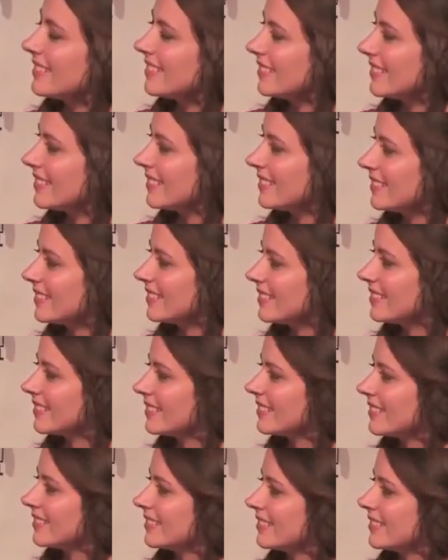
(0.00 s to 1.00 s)

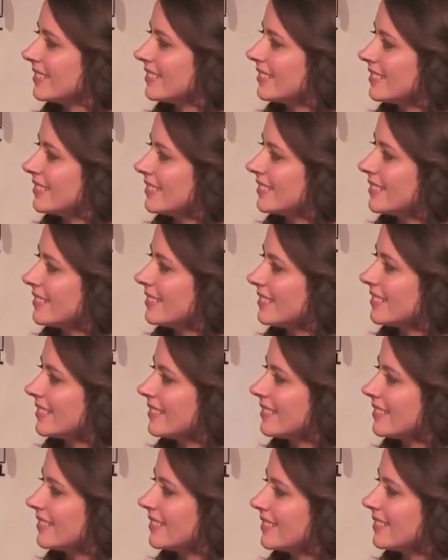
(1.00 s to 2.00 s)

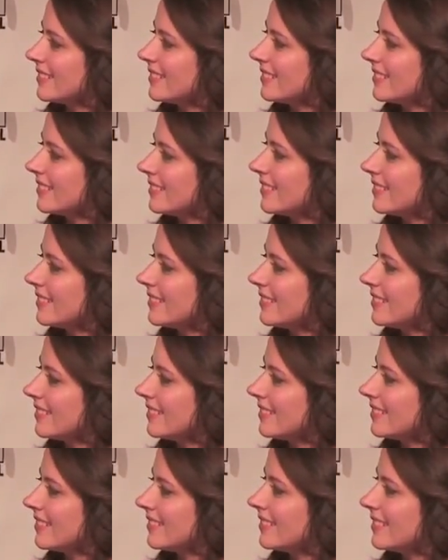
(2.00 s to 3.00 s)

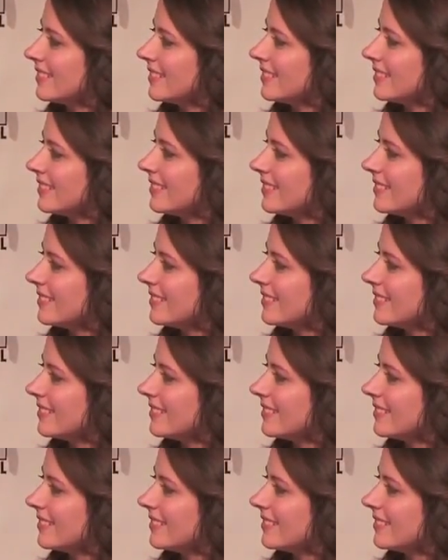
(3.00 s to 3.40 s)
(silent)